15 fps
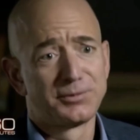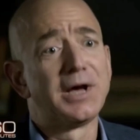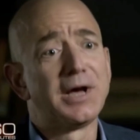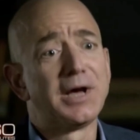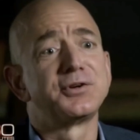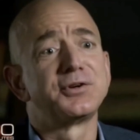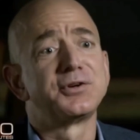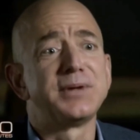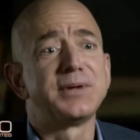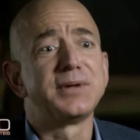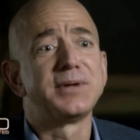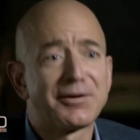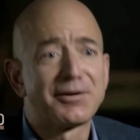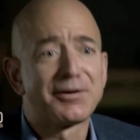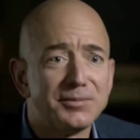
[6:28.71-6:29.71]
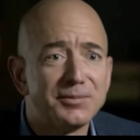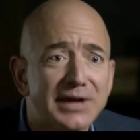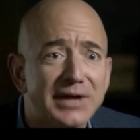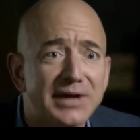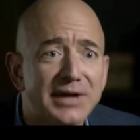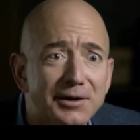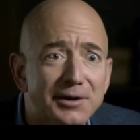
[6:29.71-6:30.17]
I would love for
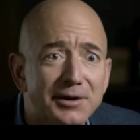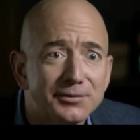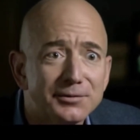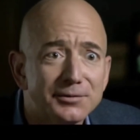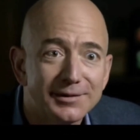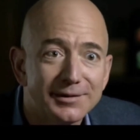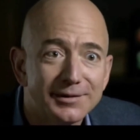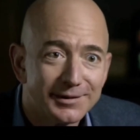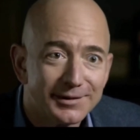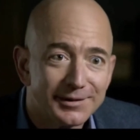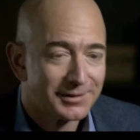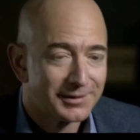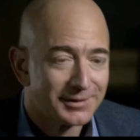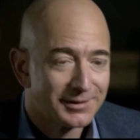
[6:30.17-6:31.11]
it to be after I'm dead.